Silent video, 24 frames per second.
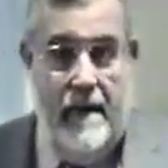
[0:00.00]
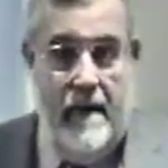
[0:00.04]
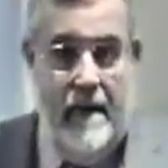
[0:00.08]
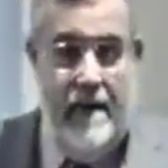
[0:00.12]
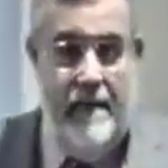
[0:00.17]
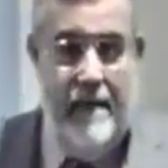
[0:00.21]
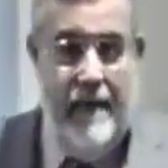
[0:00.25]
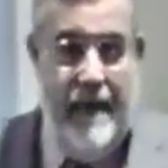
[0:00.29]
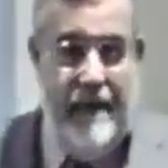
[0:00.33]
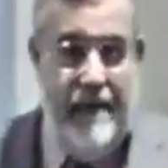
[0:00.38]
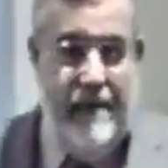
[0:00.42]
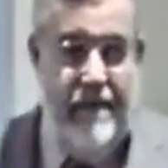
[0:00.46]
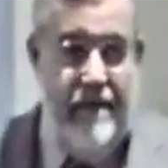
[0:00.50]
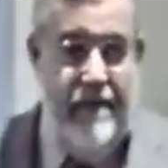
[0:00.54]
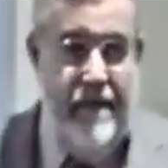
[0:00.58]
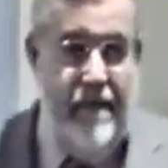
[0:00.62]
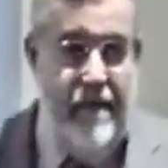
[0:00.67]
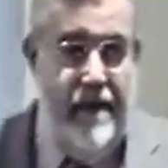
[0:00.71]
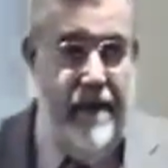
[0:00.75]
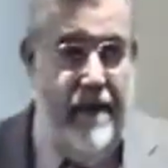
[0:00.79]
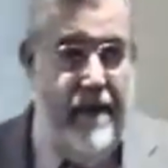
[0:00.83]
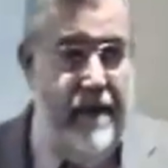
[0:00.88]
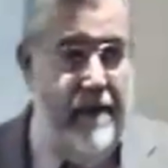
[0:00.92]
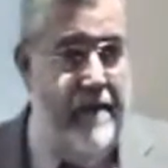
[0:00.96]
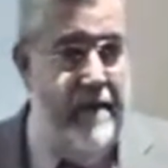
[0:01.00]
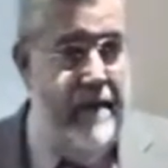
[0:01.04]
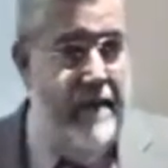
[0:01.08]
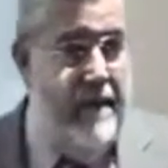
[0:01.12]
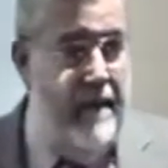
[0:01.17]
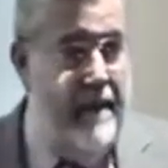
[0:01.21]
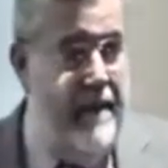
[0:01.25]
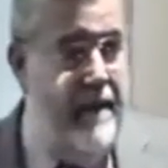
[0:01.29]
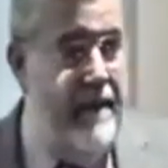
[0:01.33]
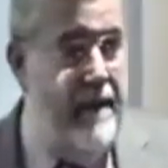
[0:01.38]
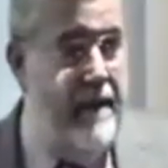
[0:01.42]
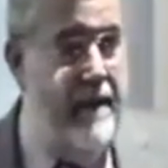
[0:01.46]
Get a microphone to him.
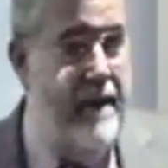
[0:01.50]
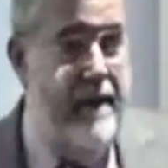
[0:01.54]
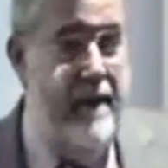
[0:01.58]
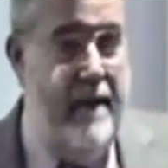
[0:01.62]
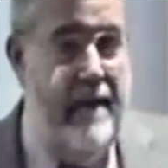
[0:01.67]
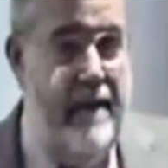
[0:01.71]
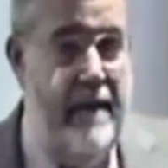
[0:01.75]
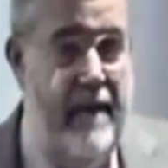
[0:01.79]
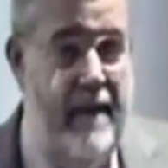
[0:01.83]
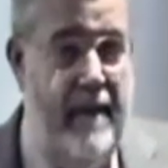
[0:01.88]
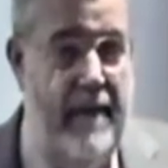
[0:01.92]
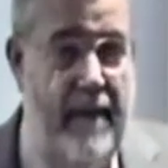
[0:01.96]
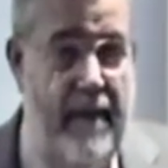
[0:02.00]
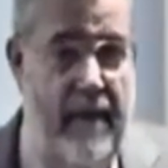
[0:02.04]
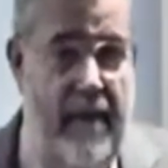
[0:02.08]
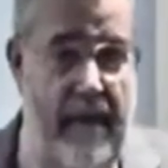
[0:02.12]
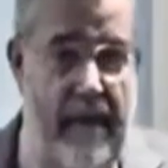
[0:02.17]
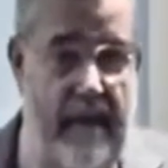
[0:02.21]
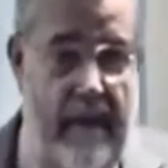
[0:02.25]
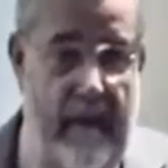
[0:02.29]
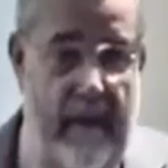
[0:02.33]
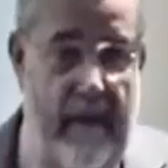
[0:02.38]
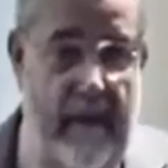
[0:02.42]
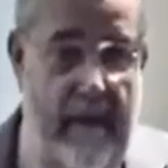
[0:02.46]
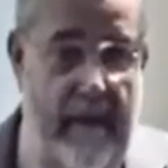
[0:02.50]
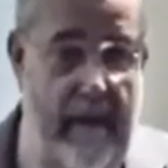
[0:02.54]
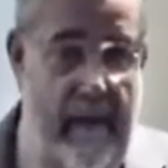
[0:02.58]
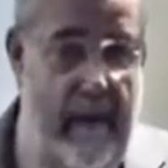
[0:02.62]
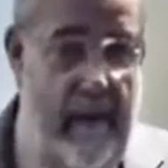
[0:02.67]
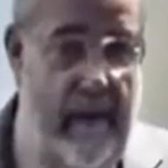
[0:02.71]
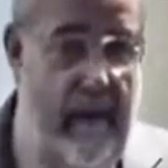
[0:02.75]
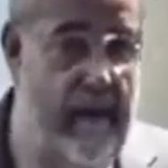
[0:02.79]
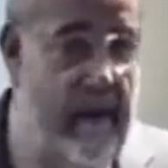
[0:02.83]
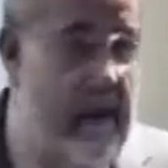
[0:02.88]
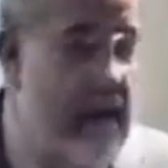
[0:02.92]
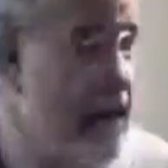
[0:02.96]
Alan, look in the
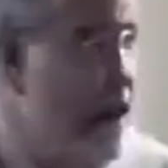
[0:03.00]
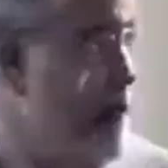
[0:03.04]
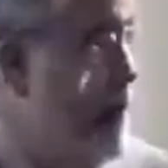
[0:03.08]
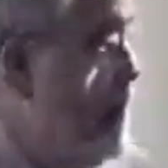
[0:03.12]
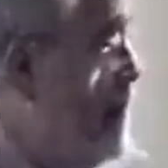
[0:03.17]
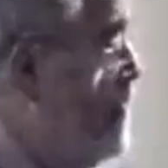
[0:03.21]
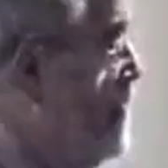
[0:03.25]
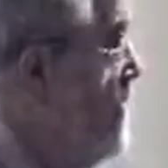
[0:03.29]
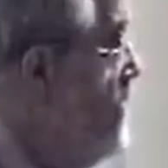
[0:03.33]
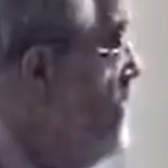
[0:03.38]
sinus on the